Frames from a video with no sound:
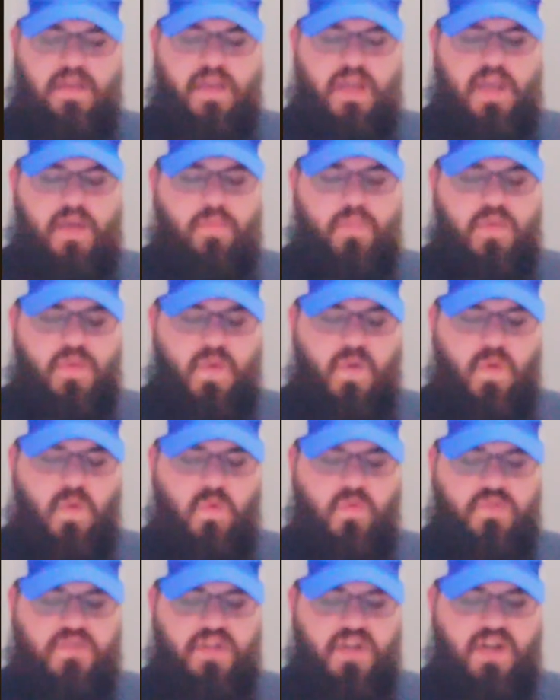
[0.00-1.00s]
And
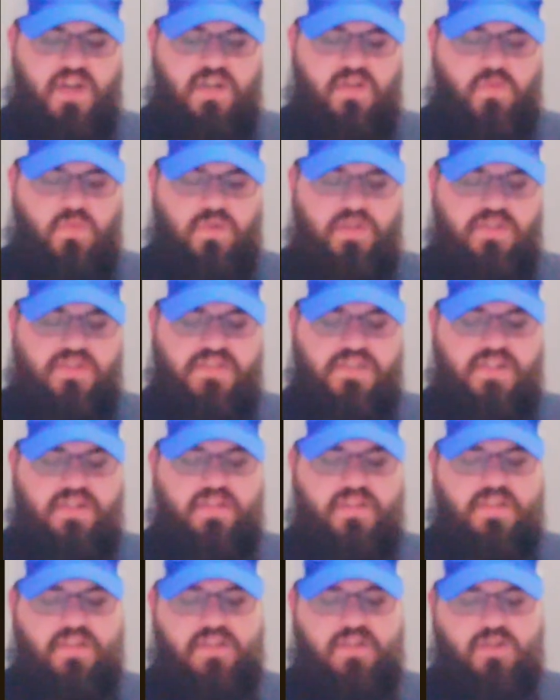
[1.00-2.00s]
behold, Yahweh has set a
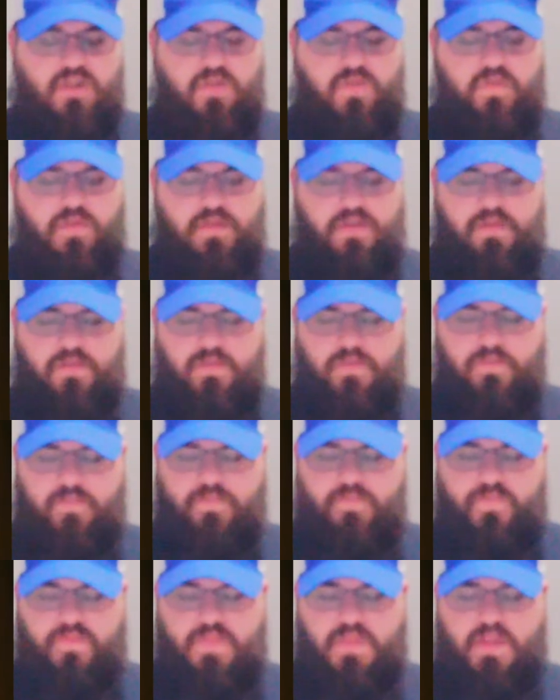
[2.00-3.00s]
king over you.
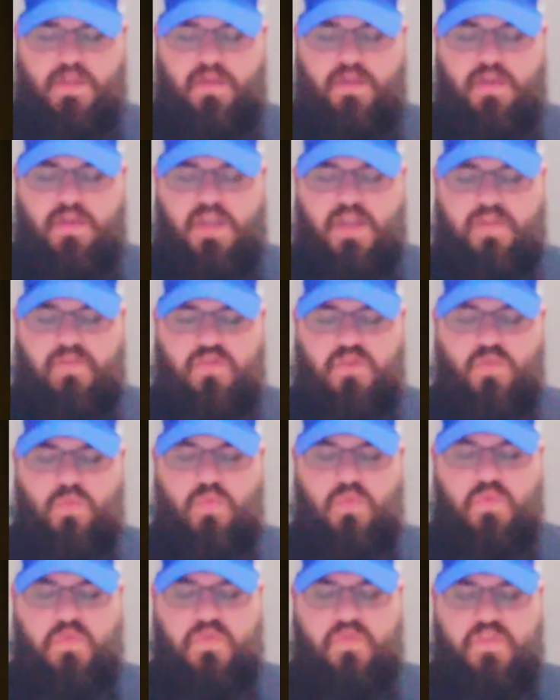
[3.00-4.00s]
If you
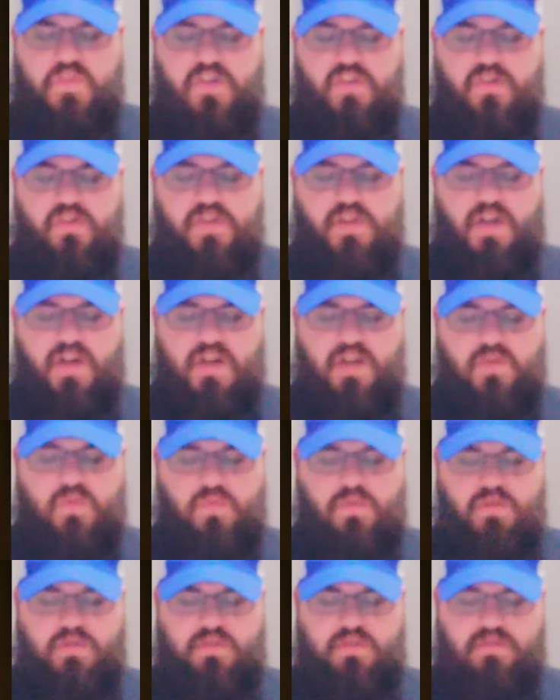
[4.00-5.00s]
will fear
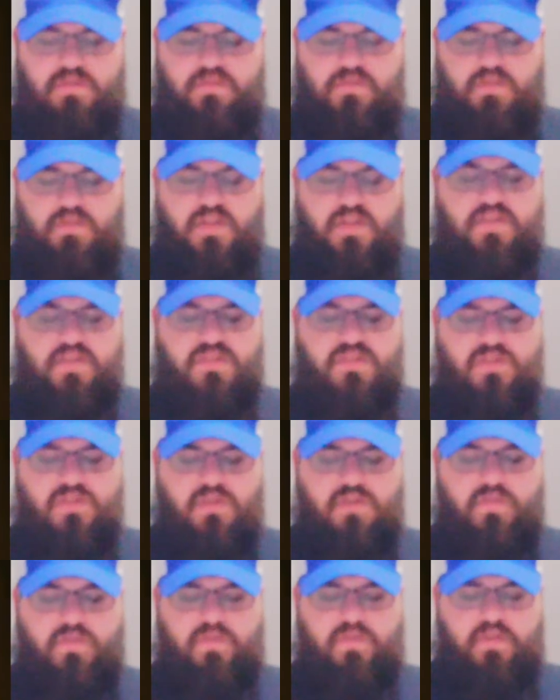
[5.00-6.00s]
Yahweh, and
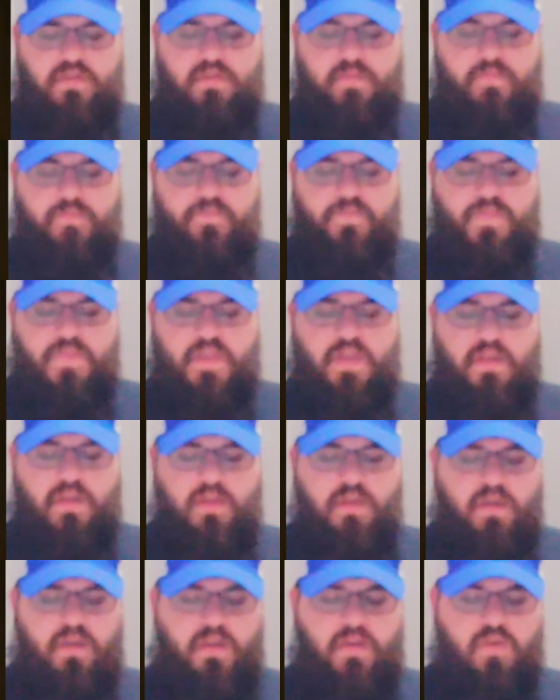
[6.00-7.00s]
serve him,
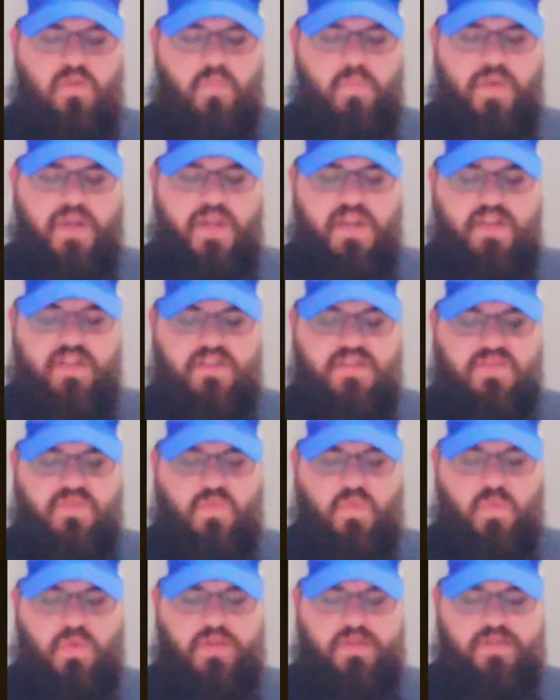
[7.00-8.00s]
and obey his
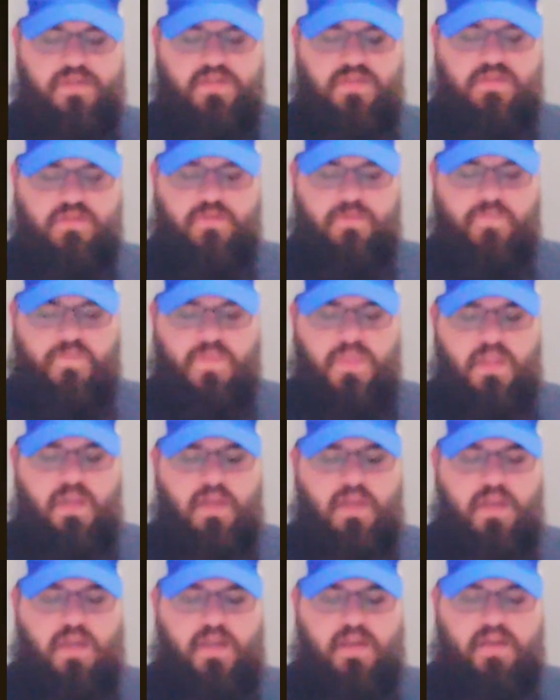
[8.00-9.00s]
voice,
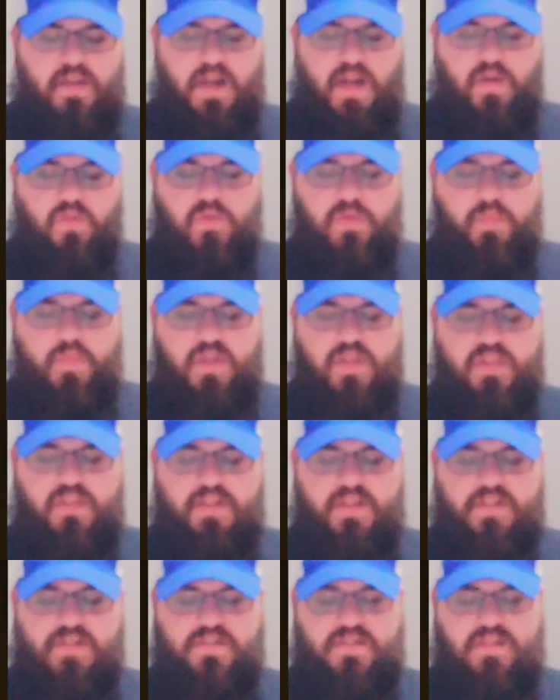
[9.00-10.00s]
and not rebel
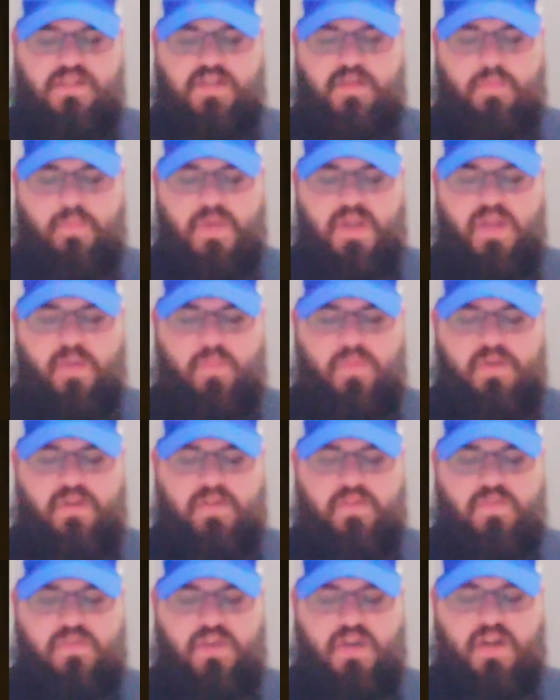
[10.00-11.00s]
against the commandment
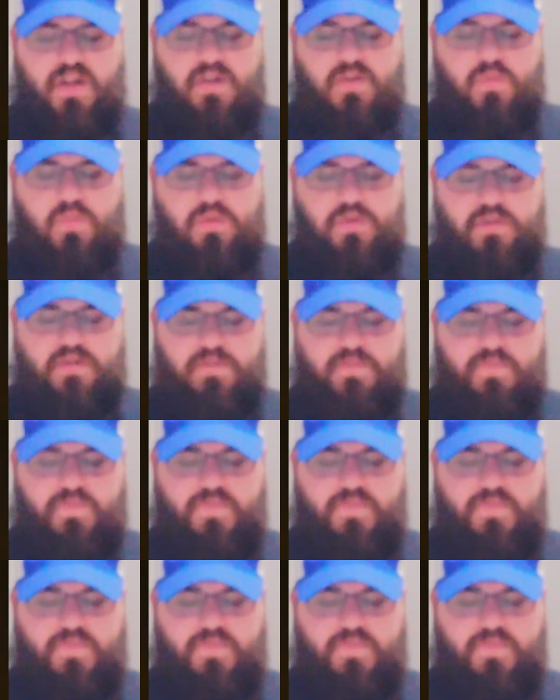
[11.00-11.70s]
of Yahweh,